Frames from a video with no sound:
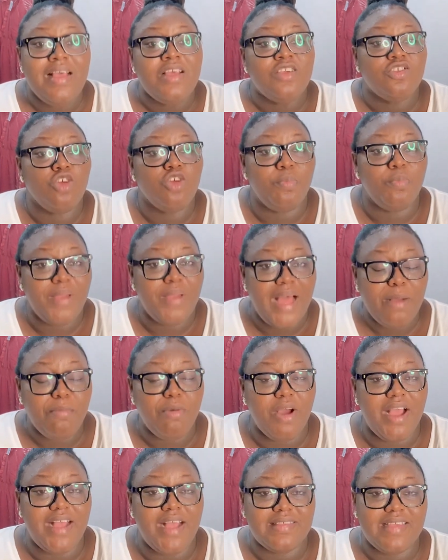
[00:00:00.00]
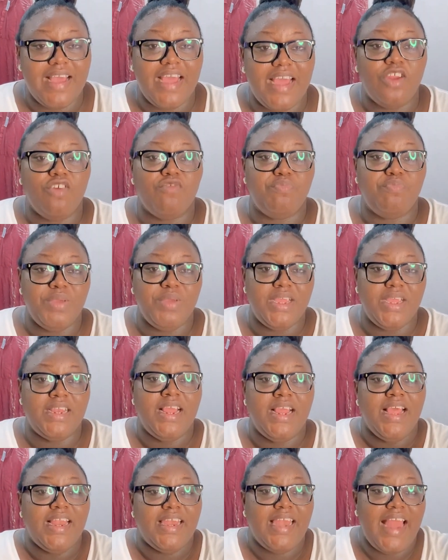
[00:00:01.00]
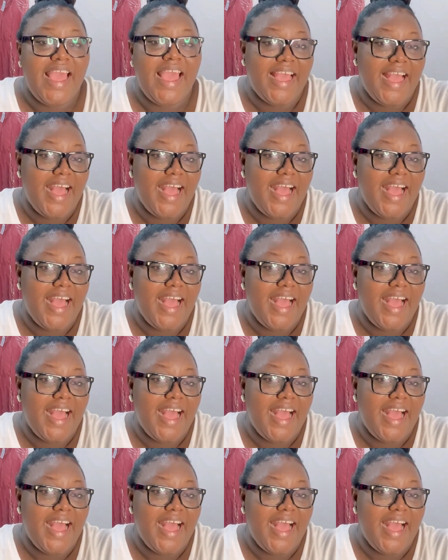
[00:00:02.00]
So Blackboi has kind of been like